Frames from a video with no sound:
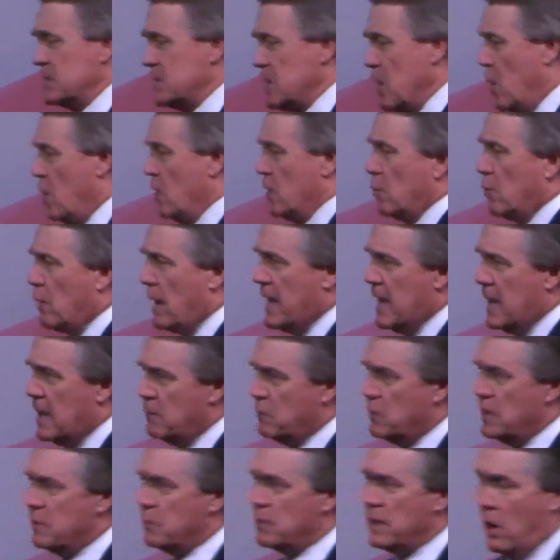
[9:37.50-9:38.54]
told
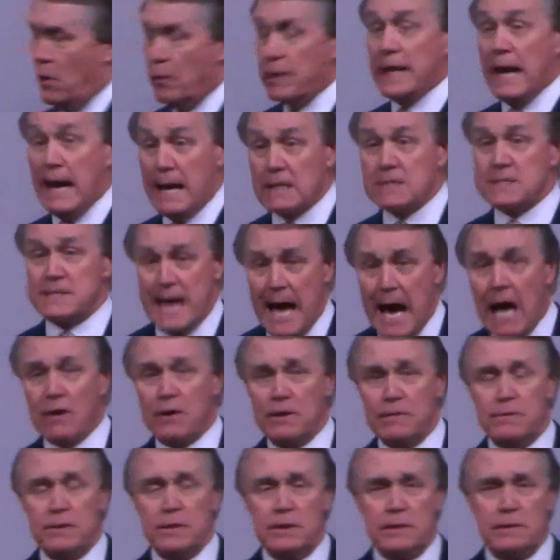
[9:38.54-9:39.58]
Iran, we got us
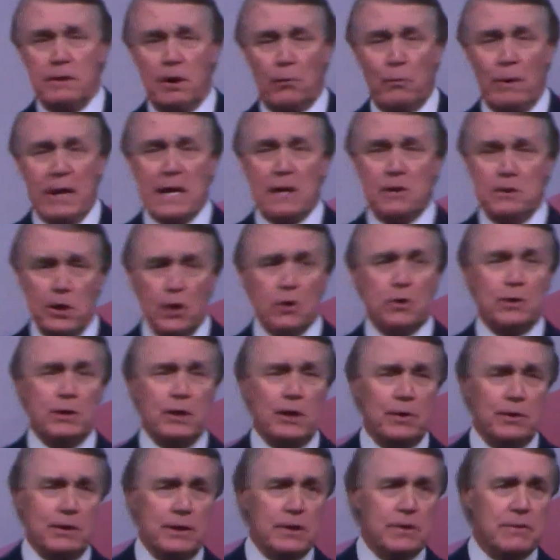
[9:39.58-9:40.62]
out of the Iran
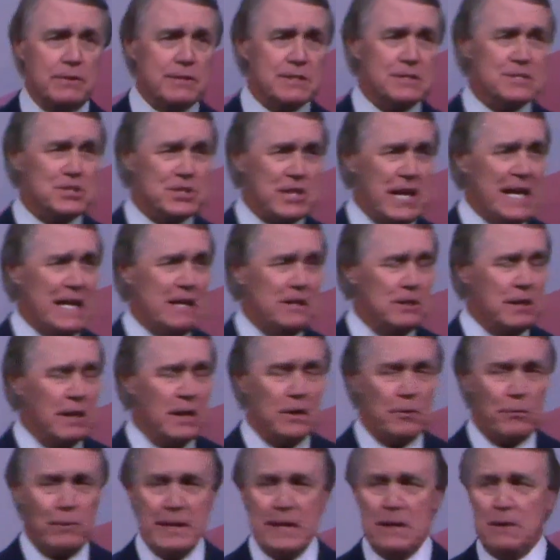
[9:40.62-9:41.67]
nuclear deal, the insane
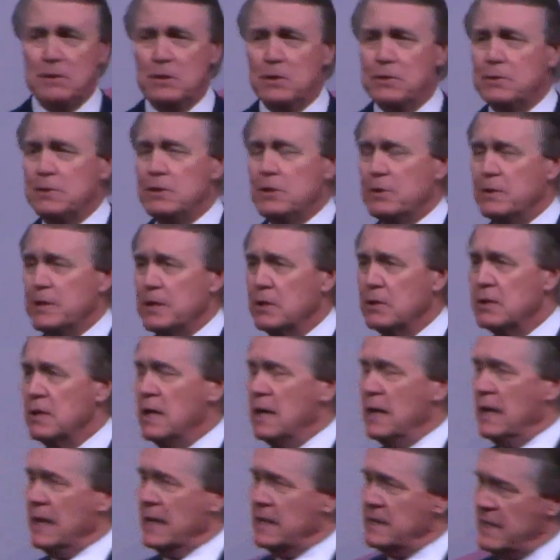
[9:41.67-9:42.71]
Iran nuclear deal.
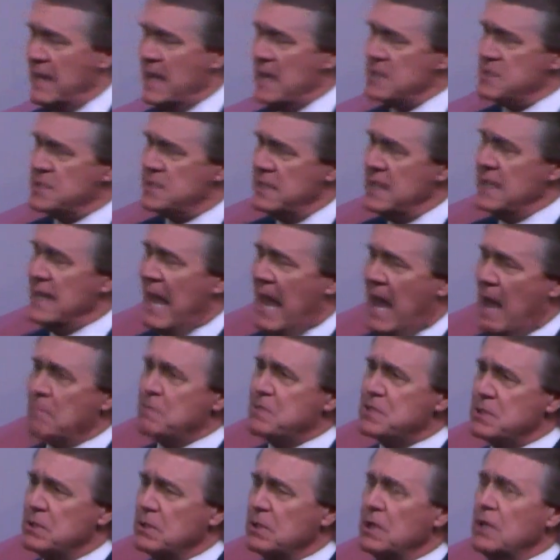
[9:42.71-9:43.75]
And yes, he
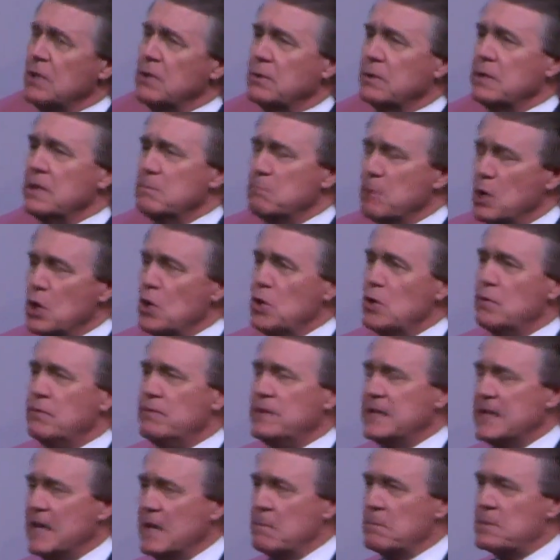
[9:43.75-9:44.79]
absolutely
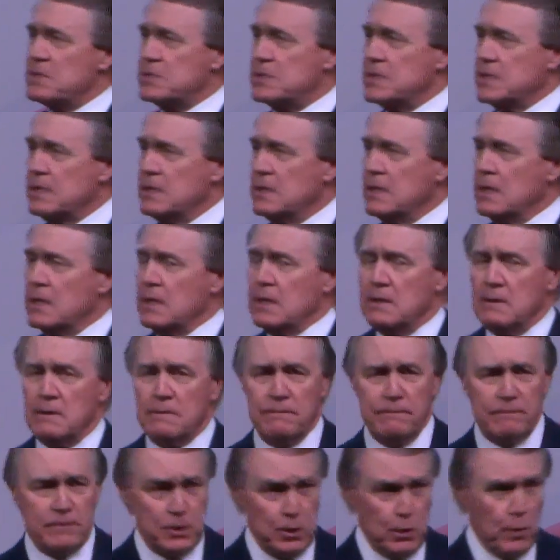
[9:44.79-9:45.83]
moved the embassy,
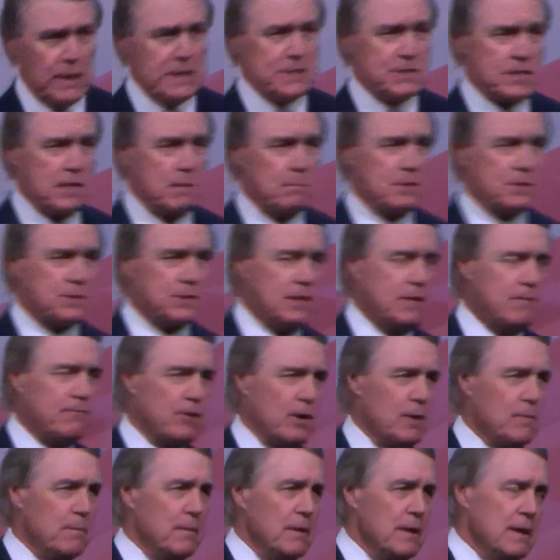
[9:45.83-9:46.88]
the U.S. embassy,
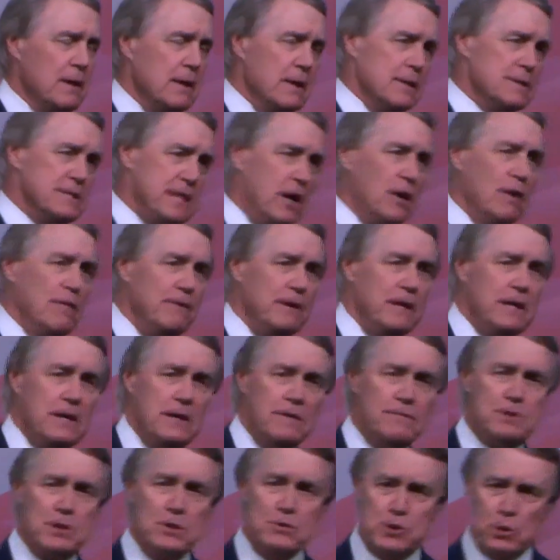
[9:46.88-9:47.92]
from Tel
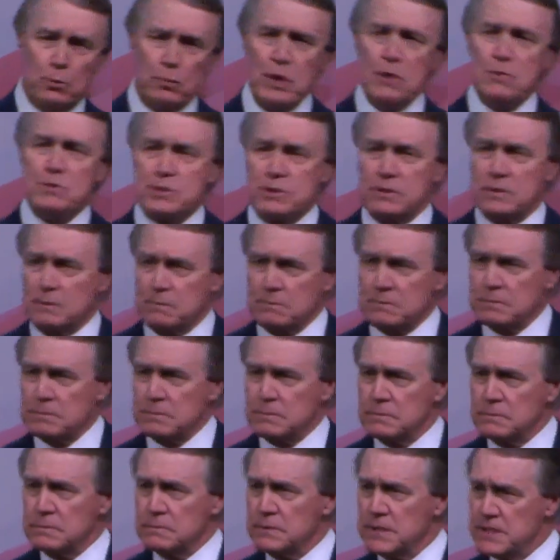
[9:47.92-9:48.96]
Aviv to Jerusalem.
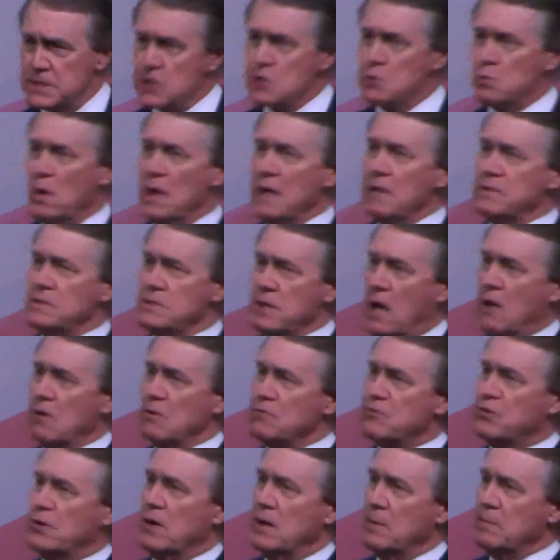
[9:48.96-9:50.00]
This is what
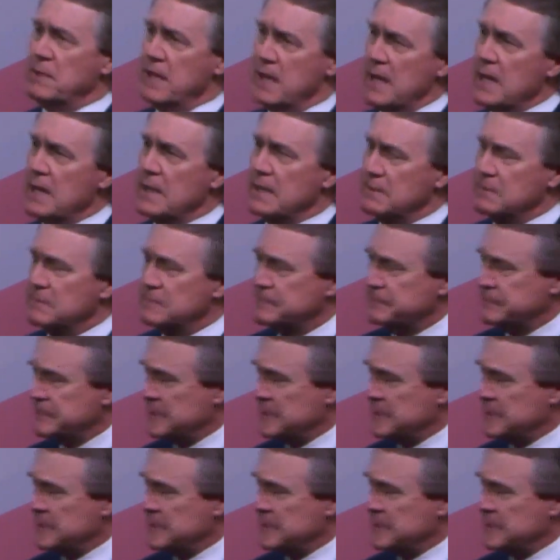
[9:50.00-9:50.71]
Donald Trump did.